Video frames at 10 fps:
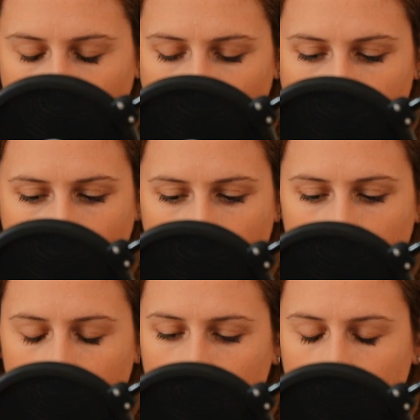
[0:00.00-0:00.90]
on
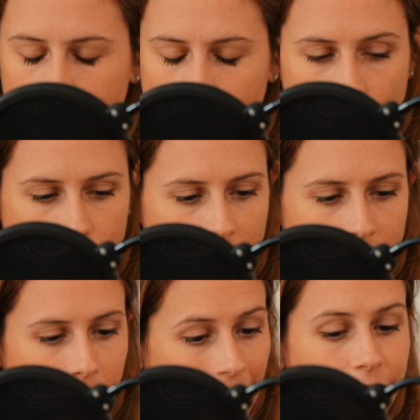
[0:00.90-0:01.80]
our social
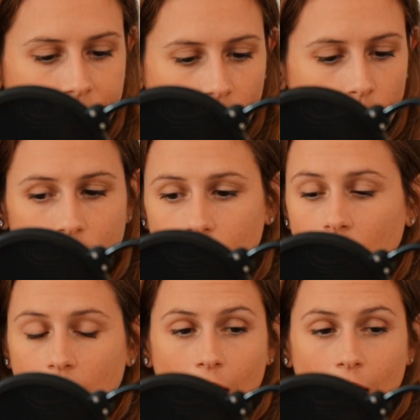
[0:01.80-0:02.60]
media platforms,